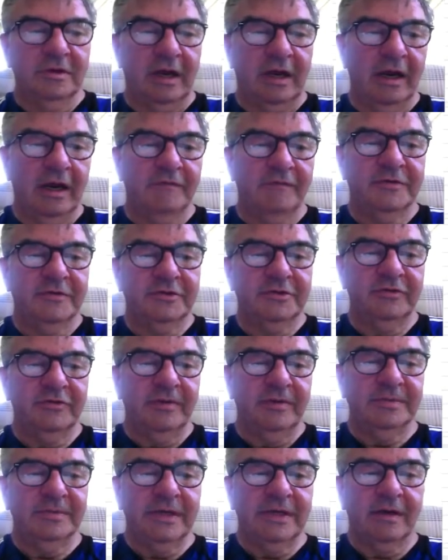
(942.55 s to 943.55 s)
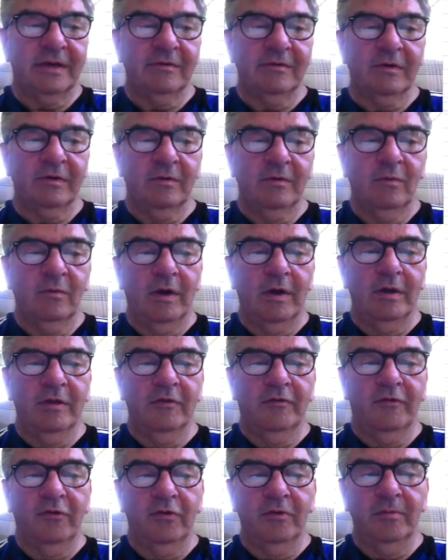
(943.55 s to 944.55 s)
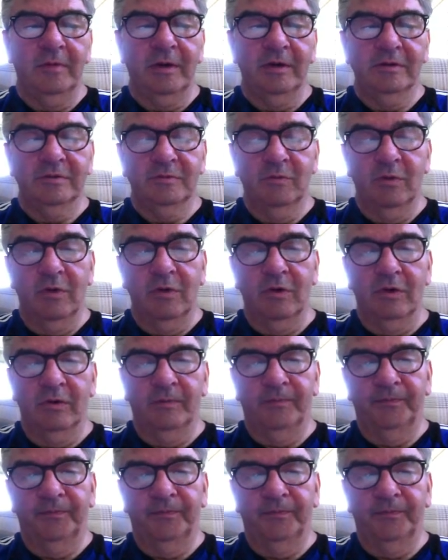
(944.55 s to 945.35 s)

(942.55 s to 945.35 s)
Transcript: and I've stripped out where the formulas were.